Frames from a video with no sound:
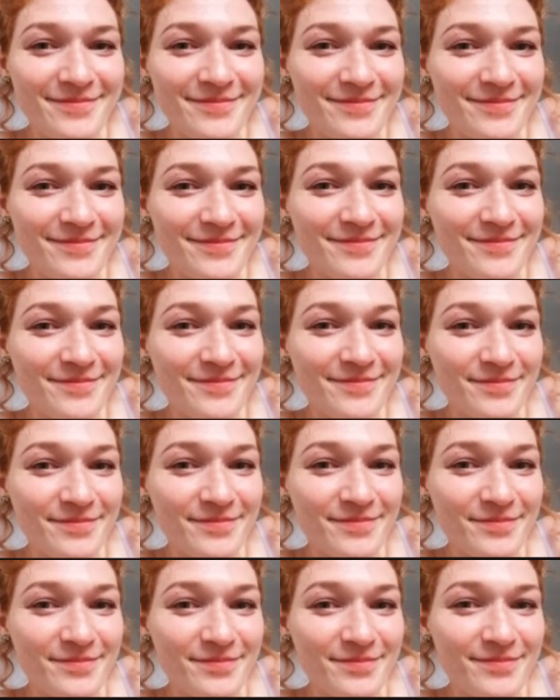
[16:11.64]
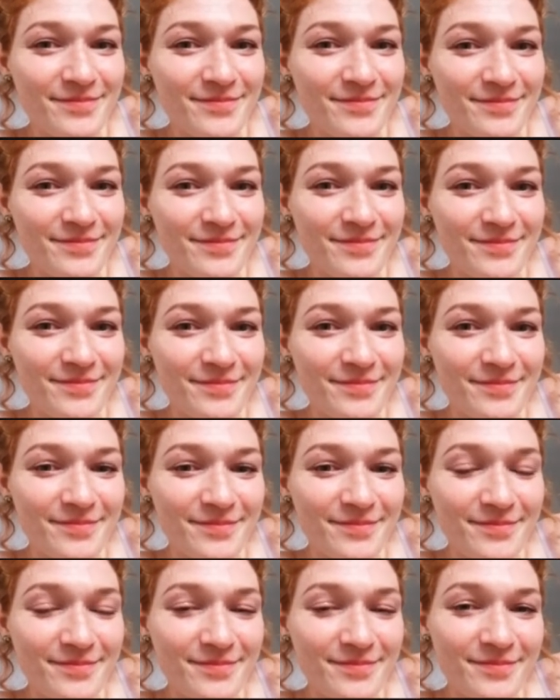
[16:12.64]

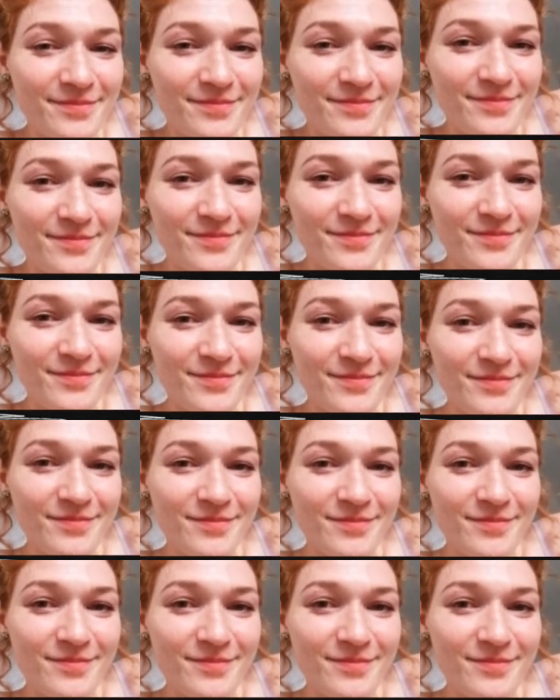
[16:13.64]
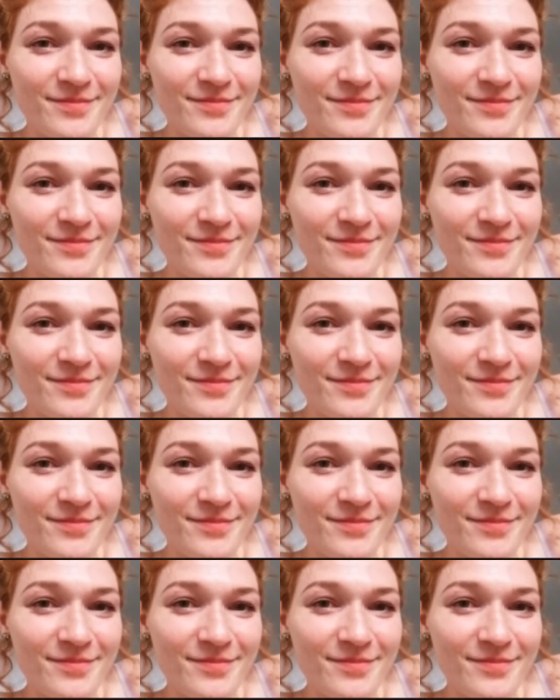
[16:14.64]
[no speech]